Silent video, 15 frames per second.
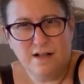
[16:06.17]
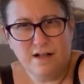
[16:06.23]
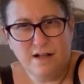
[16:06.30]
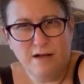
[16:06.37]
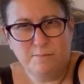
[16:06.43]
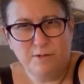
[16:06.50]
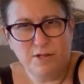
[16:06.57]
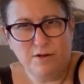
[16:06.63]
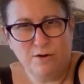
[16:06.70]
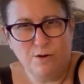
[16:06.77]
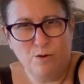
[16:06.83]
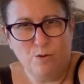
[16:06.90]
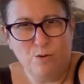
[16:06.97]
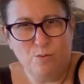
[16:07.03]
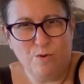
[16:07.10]
The air is
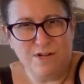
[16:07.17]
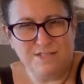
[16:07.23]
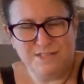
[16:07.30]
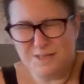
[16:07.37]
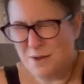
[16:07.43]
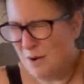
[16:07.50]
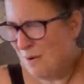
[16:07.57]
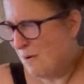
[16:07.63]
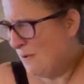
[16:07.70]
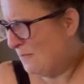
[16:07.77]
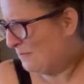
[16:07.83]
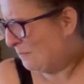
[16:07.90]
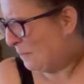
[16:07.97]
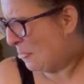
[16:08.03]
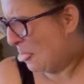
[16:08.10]
whole ones. Oh.
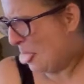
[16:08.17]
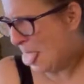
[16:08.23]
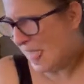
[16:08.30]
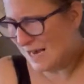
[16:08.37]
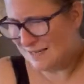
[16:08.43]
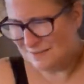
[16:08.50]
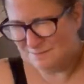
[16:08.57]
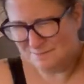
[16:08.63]
Spicy.